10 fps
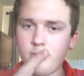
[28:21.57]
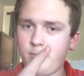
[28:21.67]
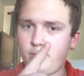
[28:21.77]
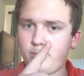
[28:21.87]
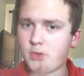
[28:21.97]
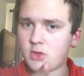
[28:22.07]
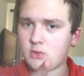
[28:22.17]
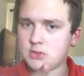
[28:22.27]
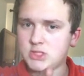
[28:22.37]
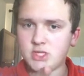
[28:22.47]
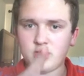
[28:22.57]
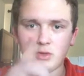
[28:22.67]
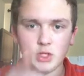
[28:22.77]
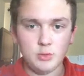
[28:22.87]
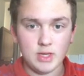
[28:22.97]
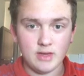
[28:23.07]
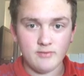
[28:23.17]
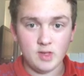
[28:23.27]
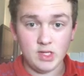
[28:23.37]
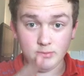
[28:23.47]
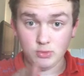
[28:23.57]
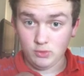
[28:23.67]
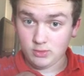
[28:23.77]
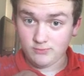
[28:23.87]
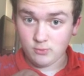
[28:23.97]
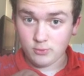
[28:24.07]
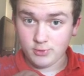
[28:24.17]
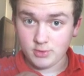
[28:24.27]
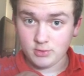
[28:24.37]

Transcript: but the question is, do you have any bullets for it?